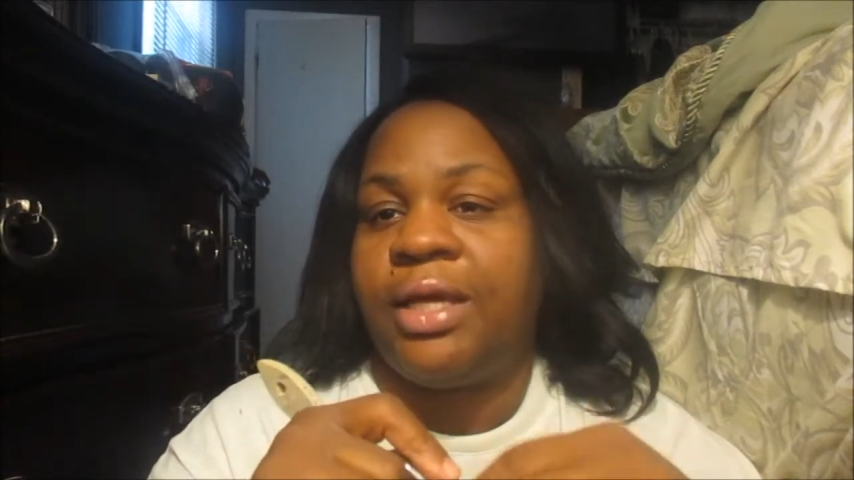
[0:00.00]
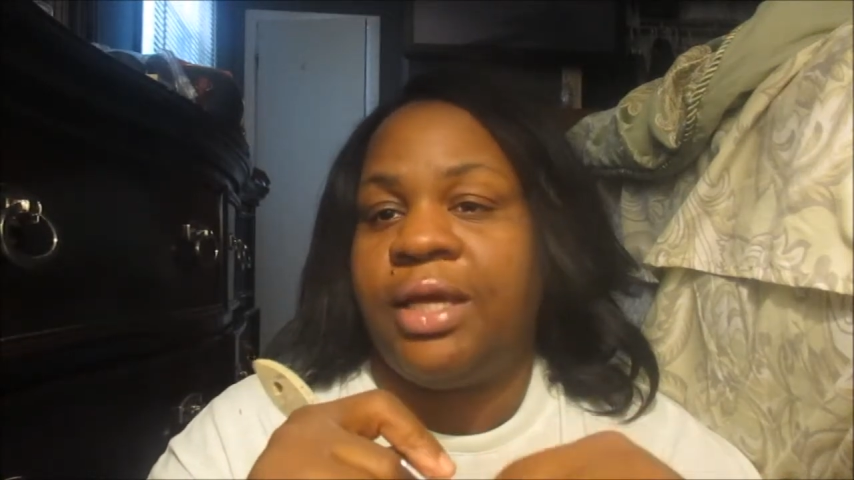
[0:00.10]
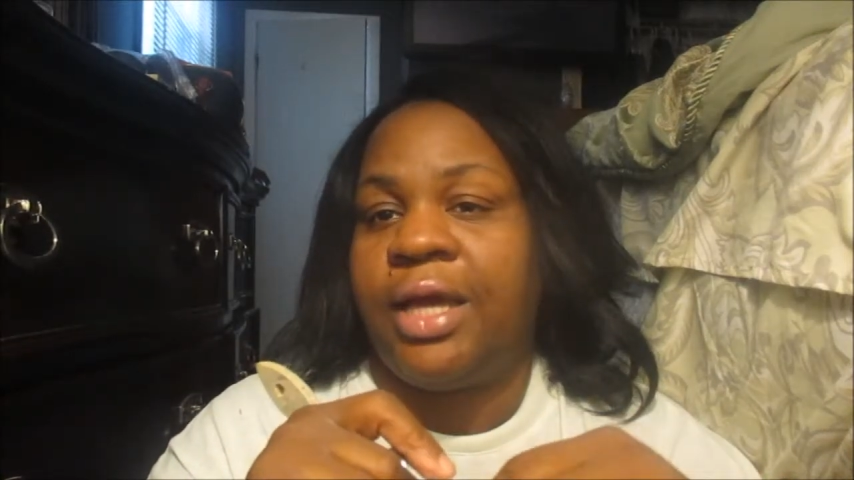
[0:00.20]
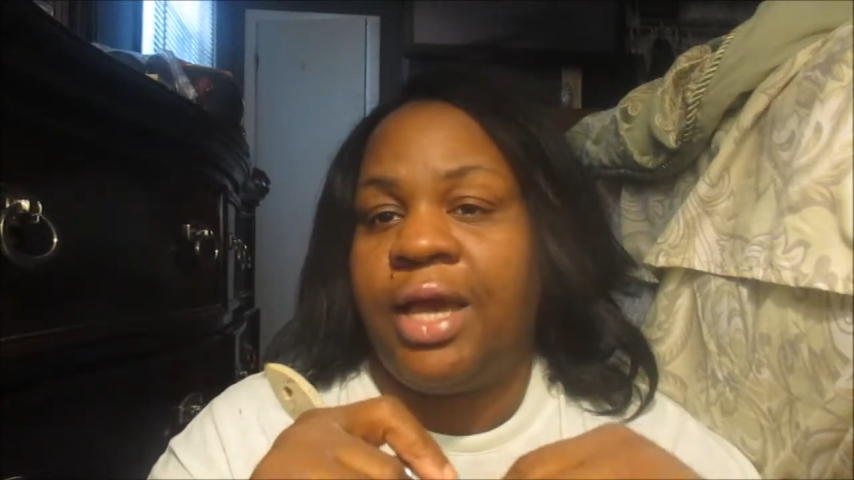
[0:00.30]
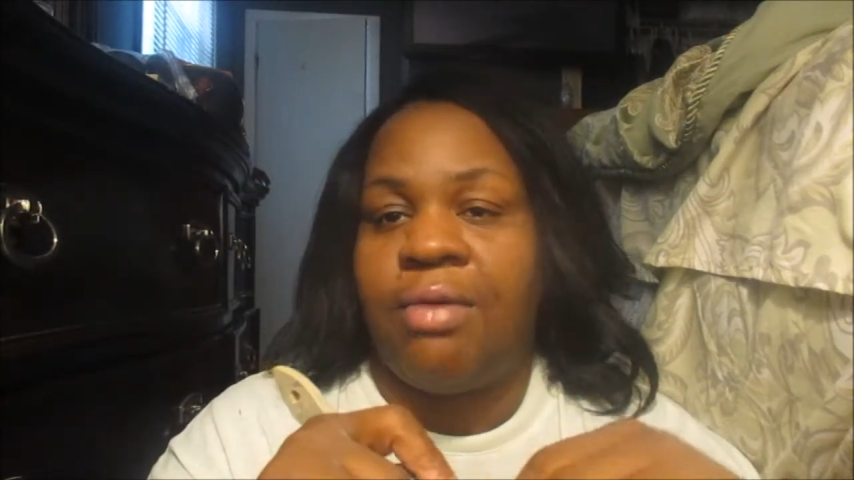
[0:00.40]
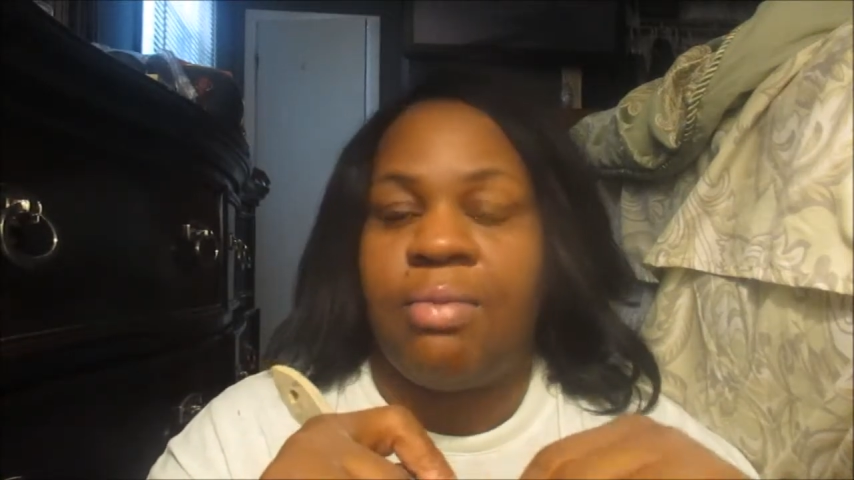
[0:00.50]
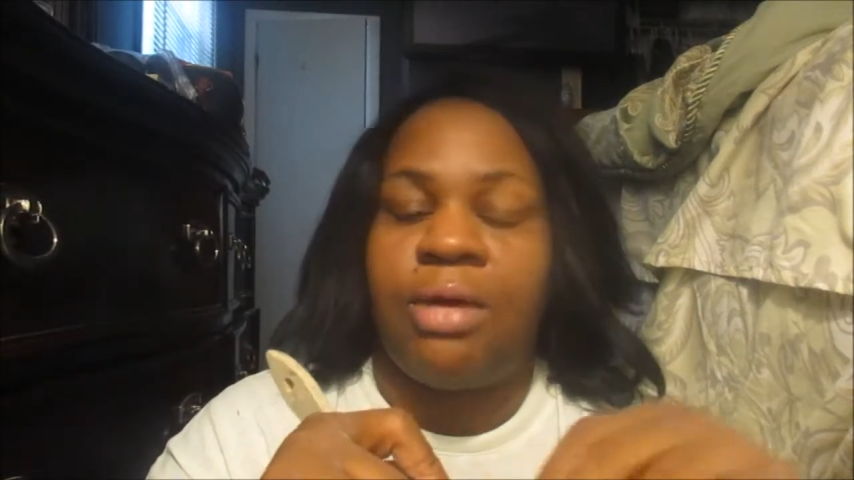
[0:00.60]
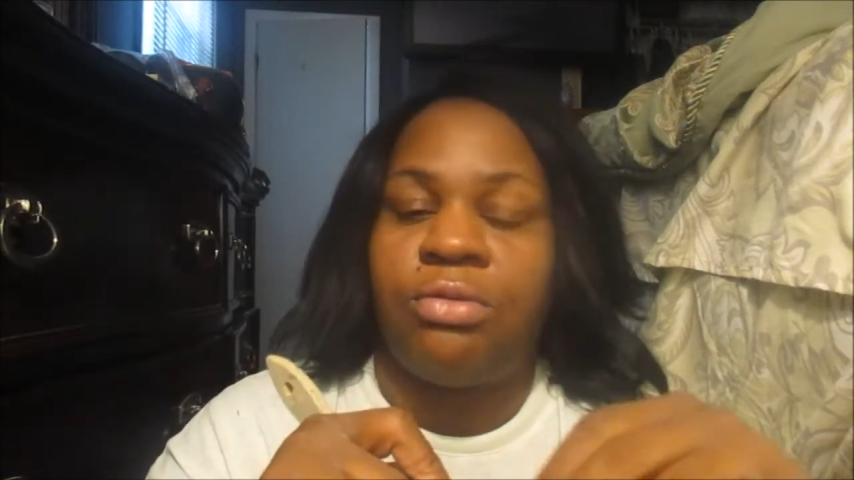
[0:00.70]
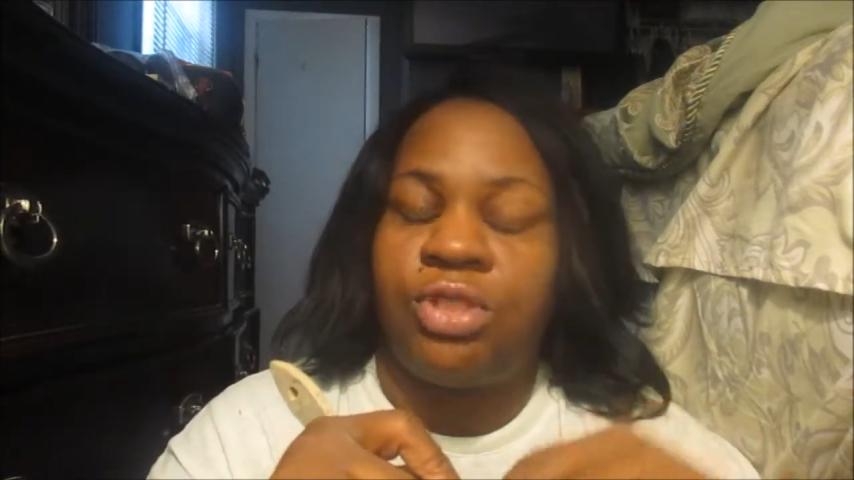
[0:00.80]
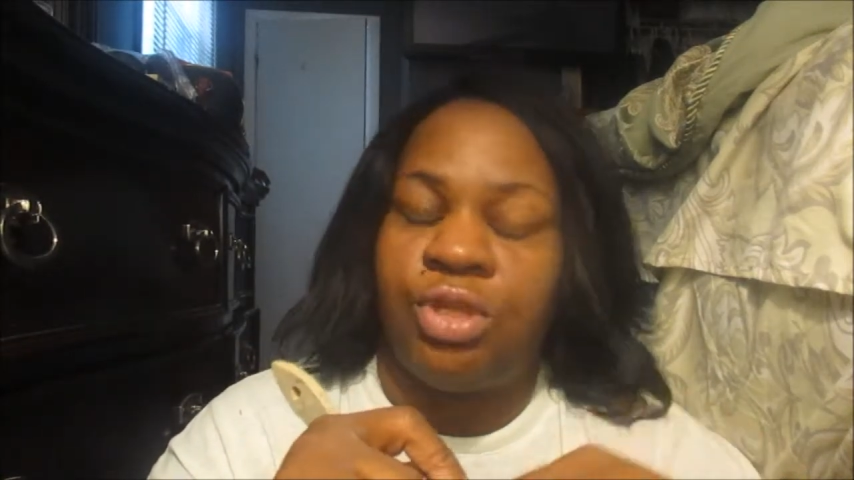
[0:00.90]
it came
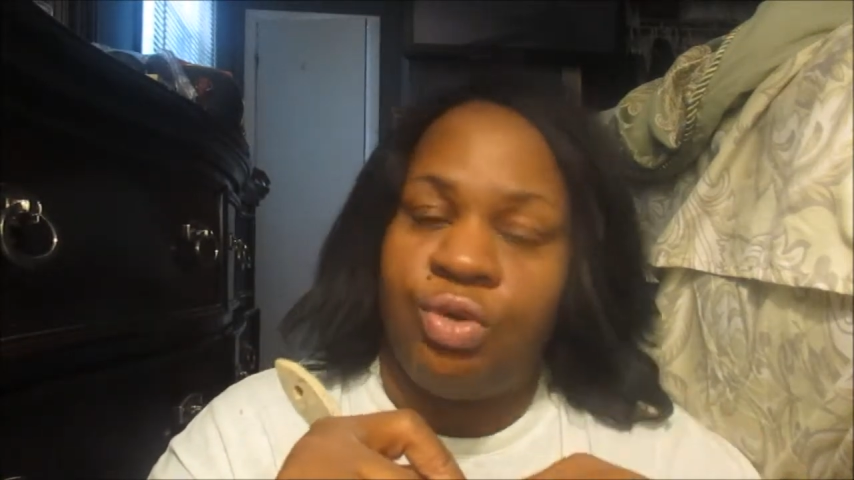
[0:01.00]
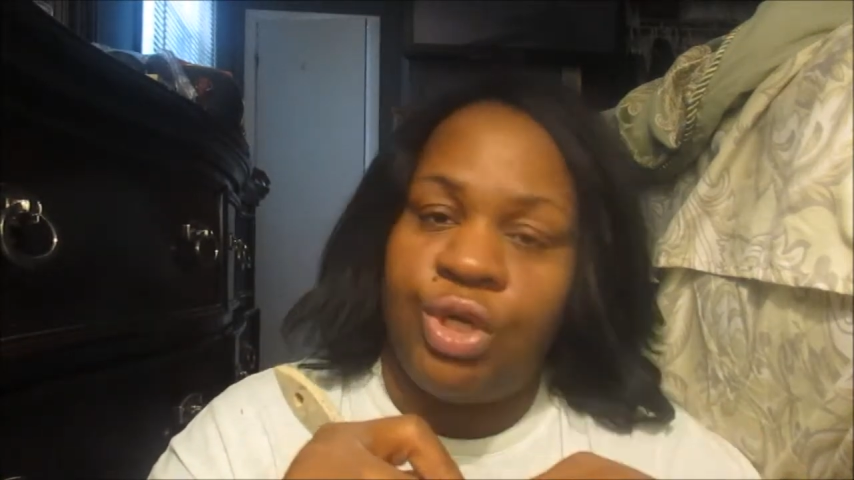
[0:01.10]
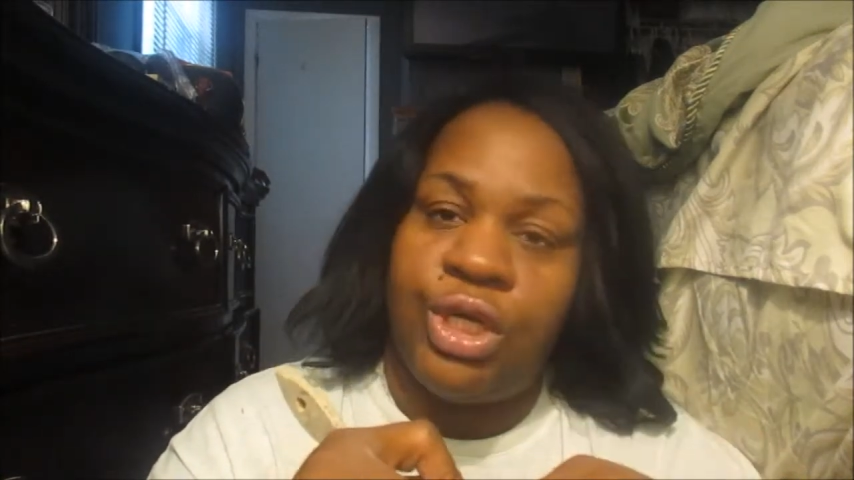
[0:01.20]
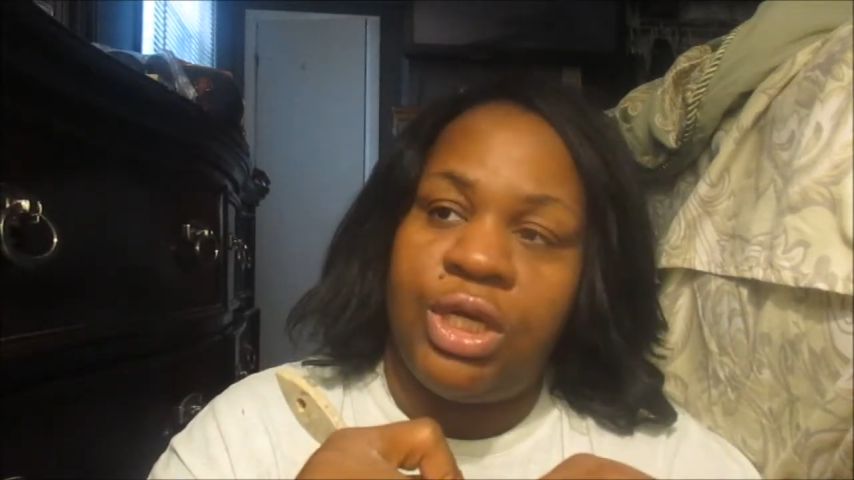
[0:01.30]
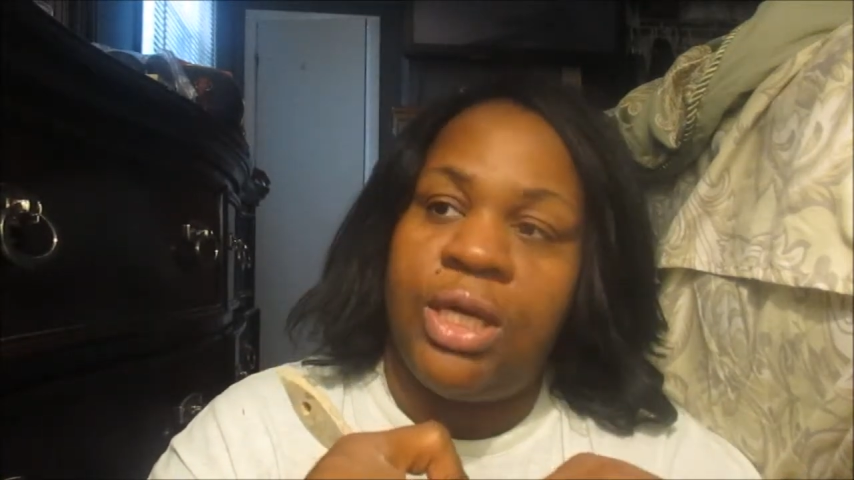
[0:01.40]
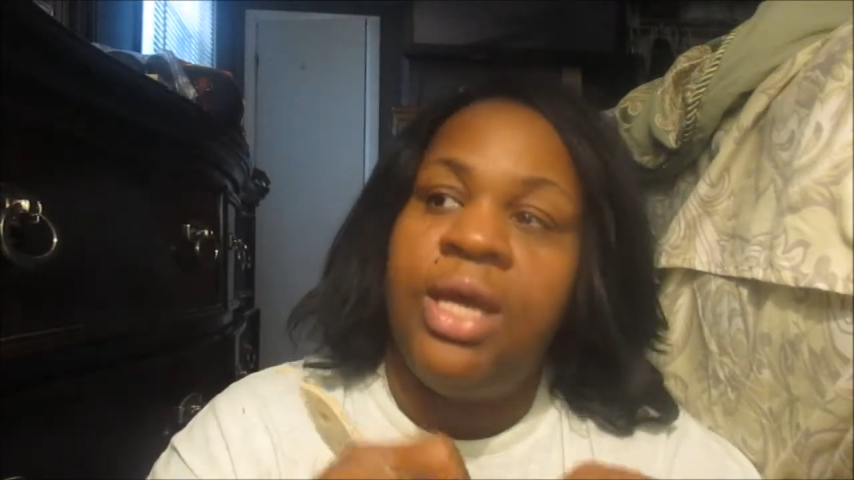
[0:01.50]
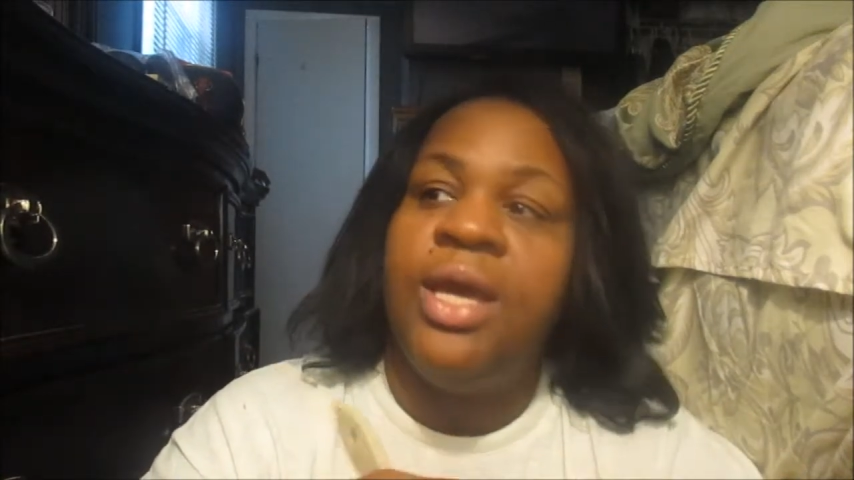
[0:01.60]
out so good,